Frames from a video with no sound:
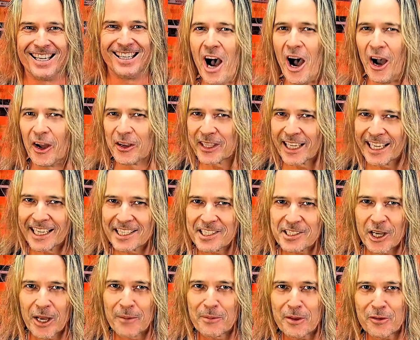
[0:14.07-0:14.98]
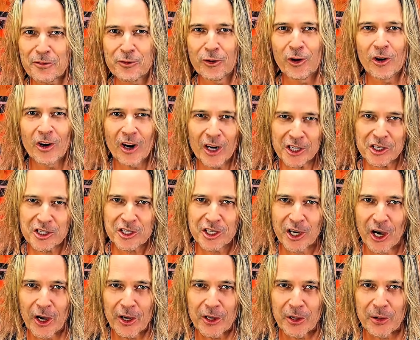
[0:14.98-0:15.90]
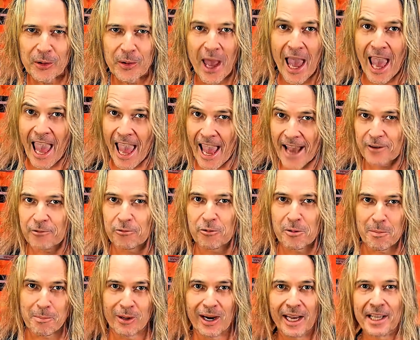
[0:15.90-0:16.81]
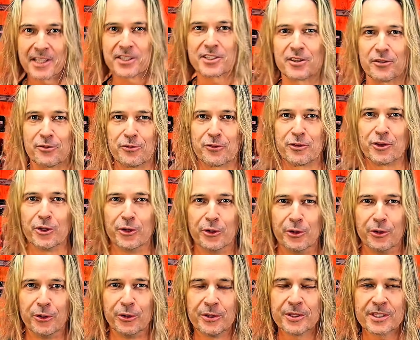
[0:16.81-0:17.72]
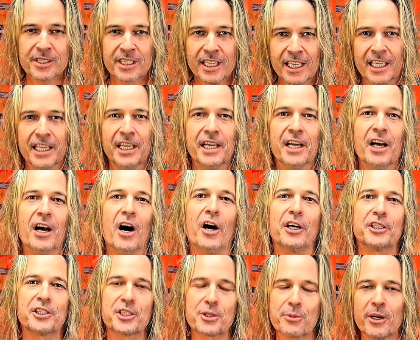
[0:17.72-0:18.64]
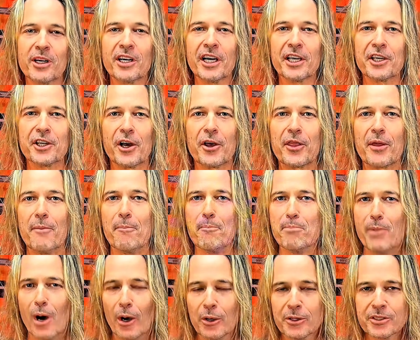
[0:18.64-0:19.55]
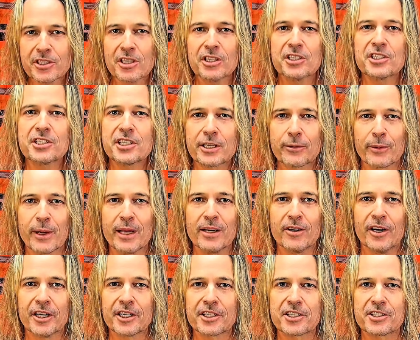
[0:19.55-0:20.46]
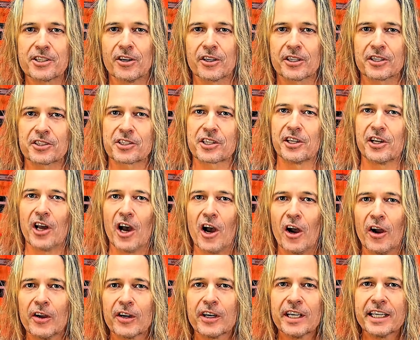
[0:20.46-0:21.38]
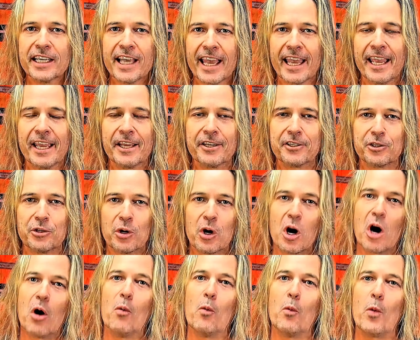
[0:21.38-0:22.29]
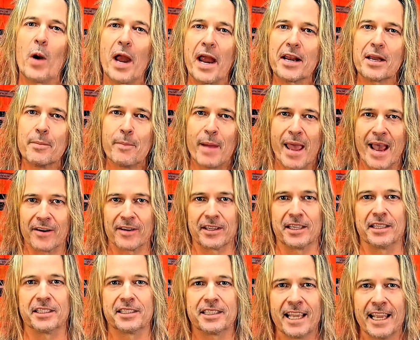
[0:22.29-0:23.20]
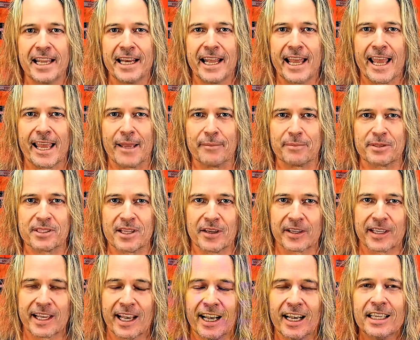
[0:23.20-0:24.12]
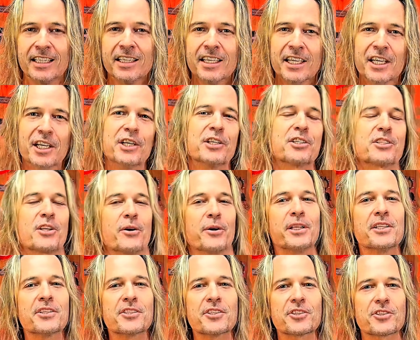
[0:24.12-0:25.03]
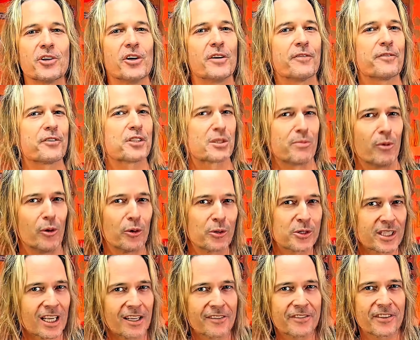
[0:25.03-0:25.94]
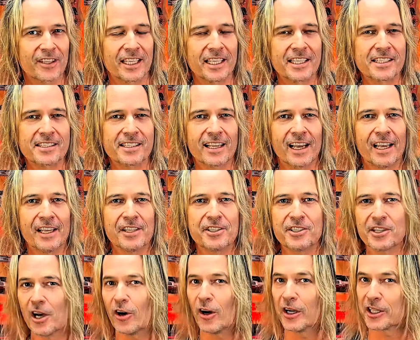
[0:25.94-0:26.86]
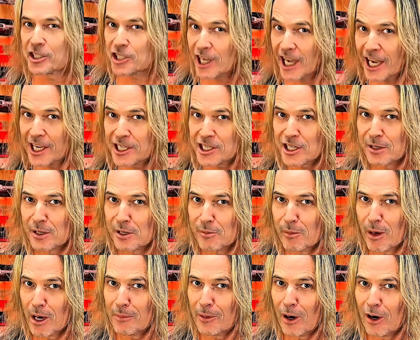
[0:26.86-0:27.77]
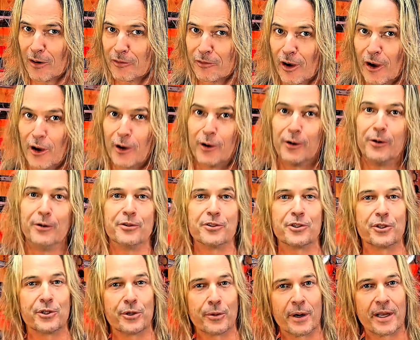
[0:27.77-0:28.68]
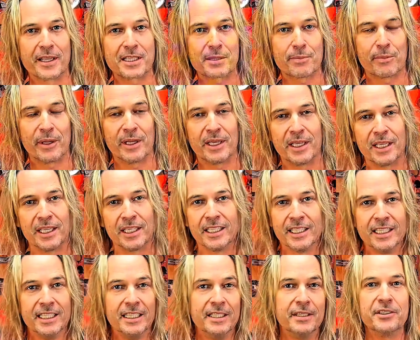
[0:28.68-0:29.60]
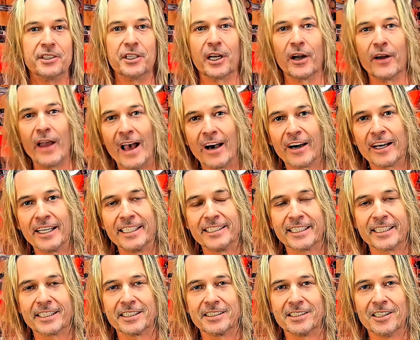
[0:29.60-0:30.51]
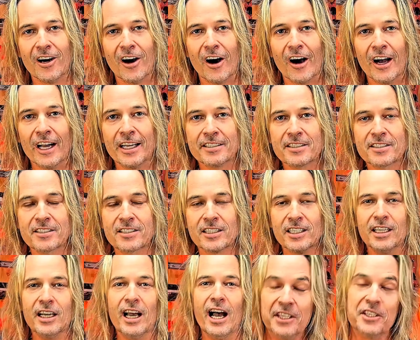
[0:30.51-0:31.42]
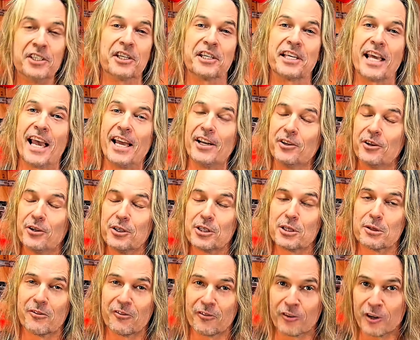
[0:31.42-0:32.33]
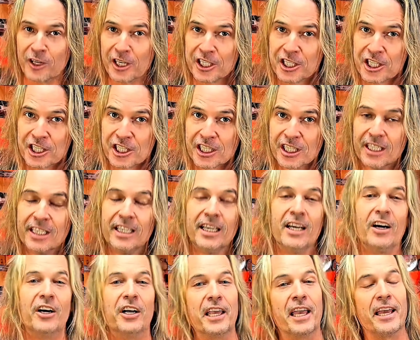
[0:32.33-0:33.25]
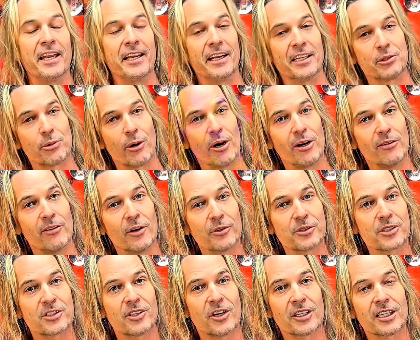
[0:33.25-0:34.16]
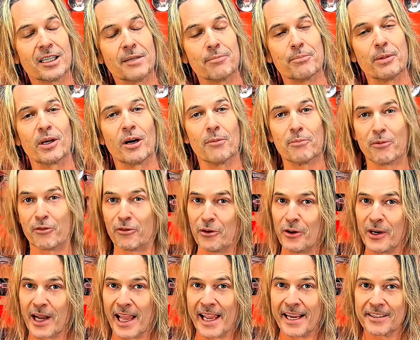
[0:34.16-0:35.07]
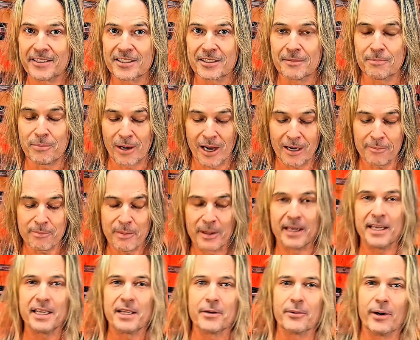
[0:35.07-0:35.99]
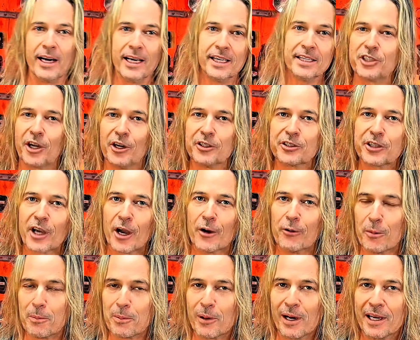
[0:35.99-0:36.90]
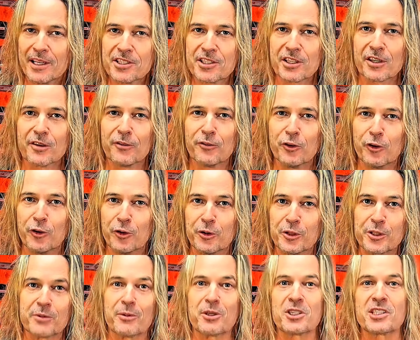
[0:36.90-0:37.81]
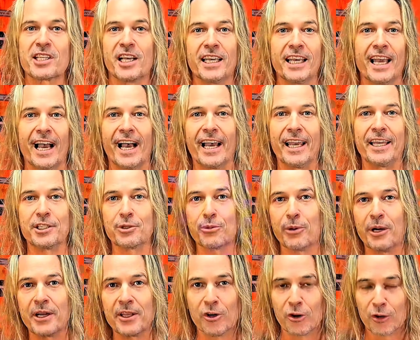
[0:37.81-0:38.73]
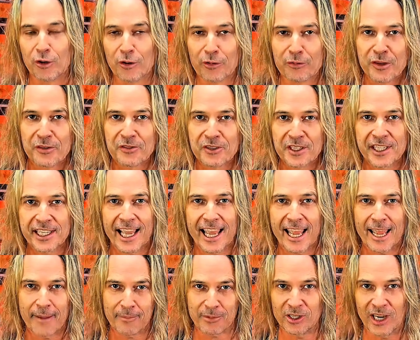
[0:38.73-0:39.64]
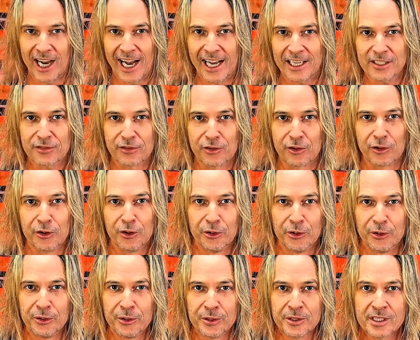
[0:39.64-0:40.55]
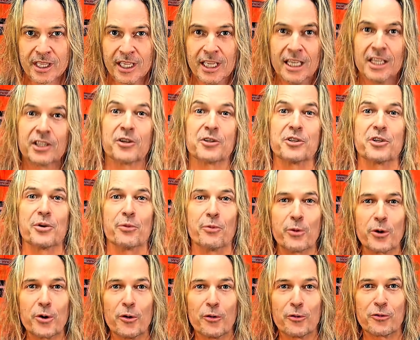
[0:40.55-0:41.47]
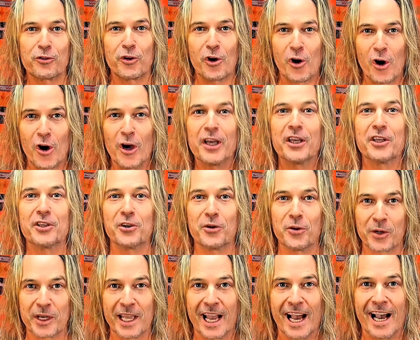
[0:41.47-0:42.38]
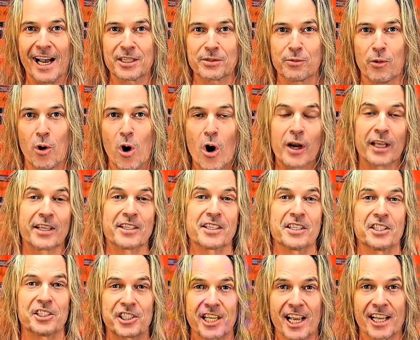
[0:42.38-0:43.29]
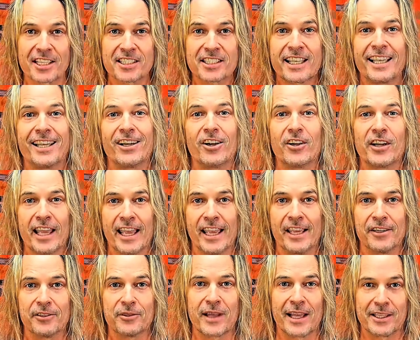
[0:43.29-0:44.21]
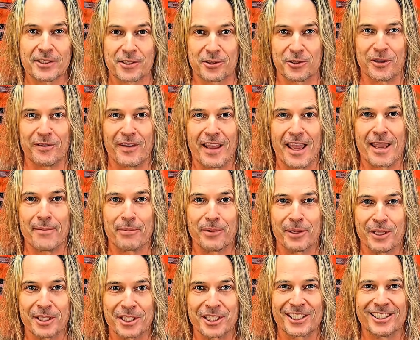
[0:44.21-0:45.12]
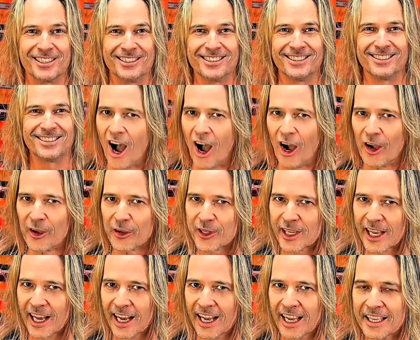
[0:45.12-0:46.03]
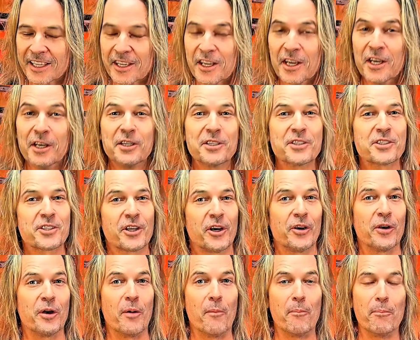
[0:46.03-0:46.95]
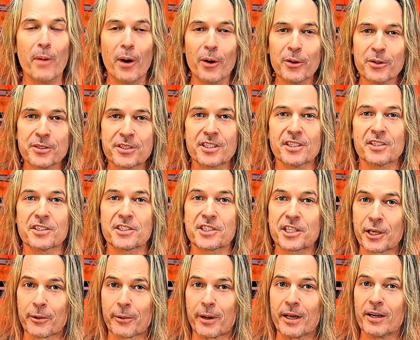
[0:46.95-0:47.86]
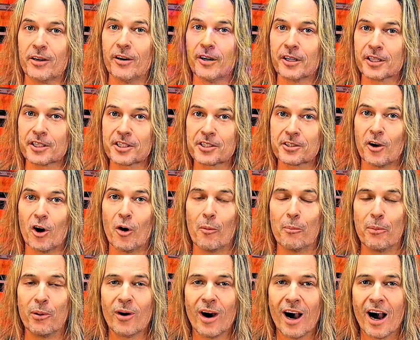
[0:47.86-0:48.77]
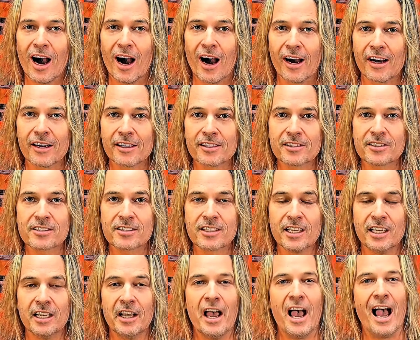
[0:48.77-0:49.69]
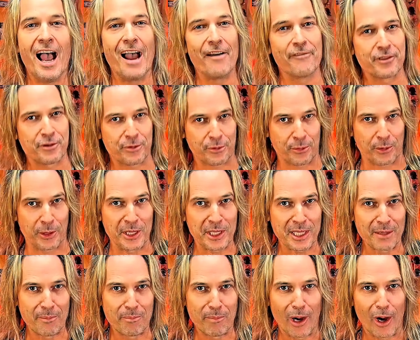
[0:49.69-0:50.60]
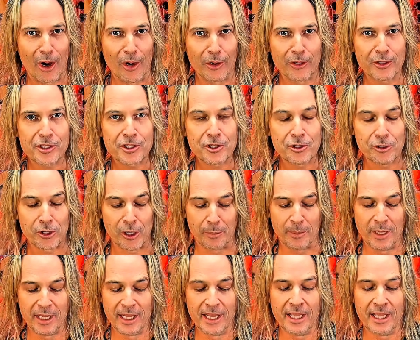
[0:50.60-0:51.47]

Okay, so before I show you how to replace the fuse, I just want to let you know that most cigarette lighter sockets can only handle around about 10 amps, okay? So it is designed for small stuff these days, like charging your mobile phones, USB, LED lights. You can use your fridge in a 12-volt socket, but I prefer an Anderson plug. But anyway, don't go replacing your fuse with, say, a 20 or a 50 amp glass fuse, because you will fry your car's wiring because it just cannot handle that sort of amperage. Okay, so most cigarette lighter style plugs have three components to them.